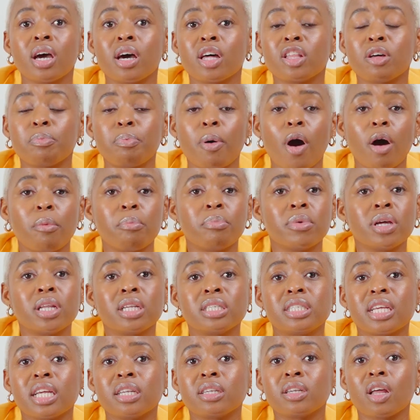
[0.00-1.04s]

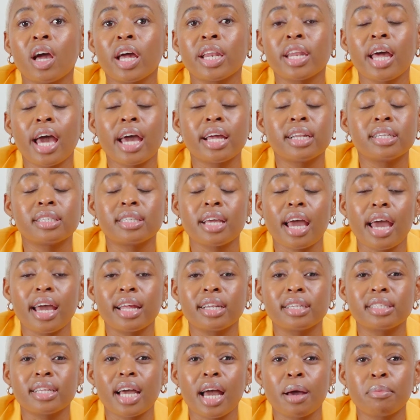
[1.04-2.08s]
apartment
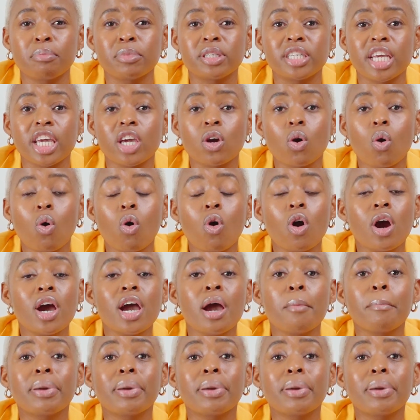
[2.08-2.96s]
and decor.